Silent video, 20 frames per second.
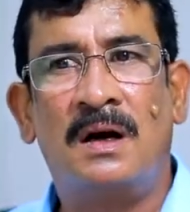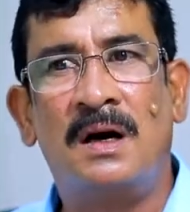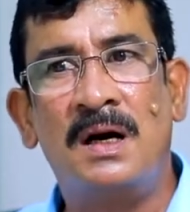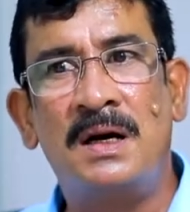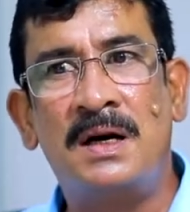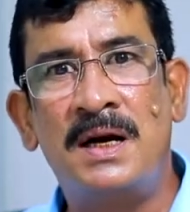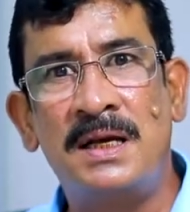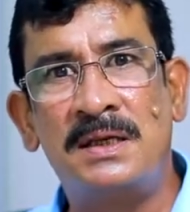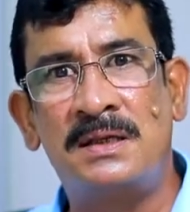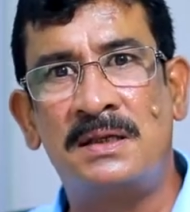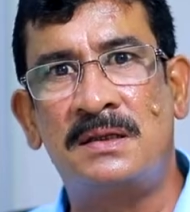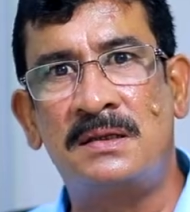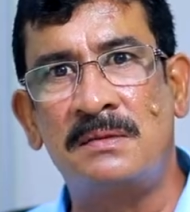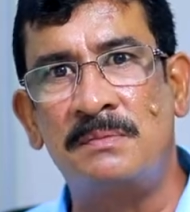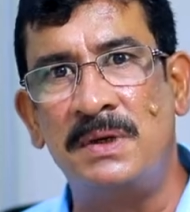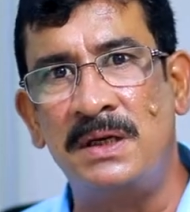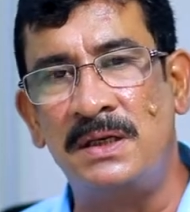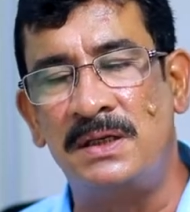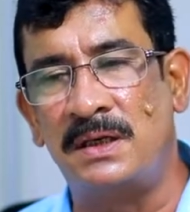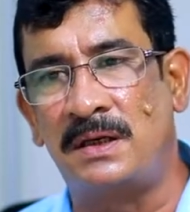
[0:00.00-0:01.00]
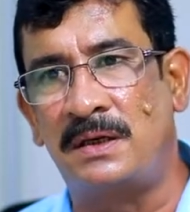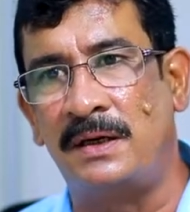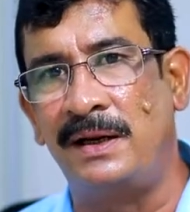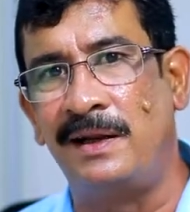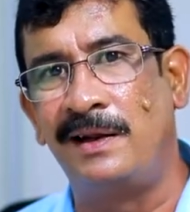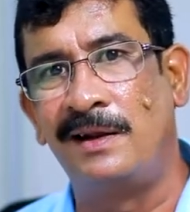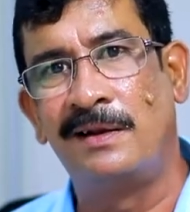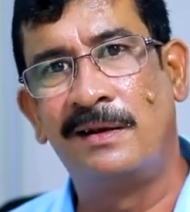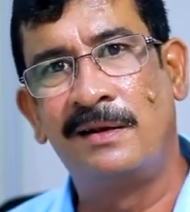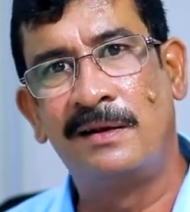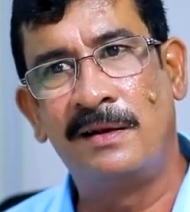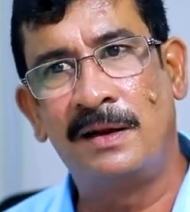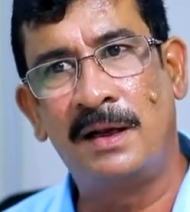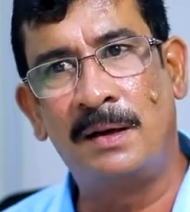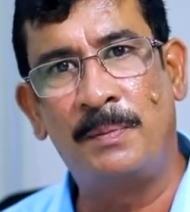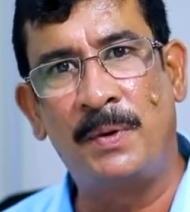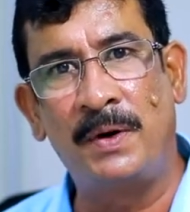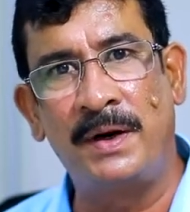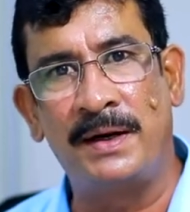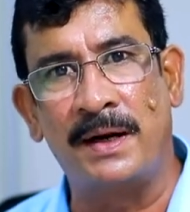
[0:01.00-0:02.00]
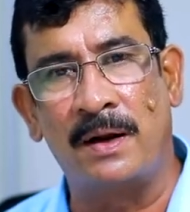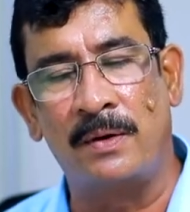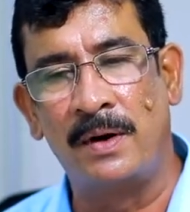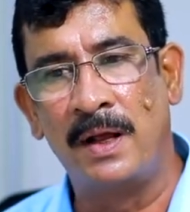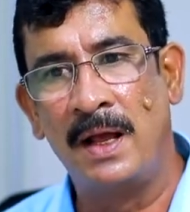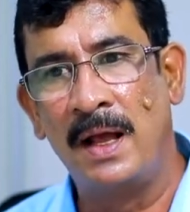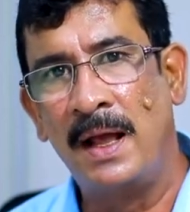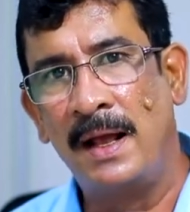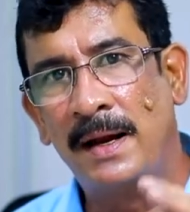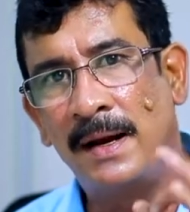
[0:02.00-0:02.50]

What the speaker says: Erase it immediately and put it down.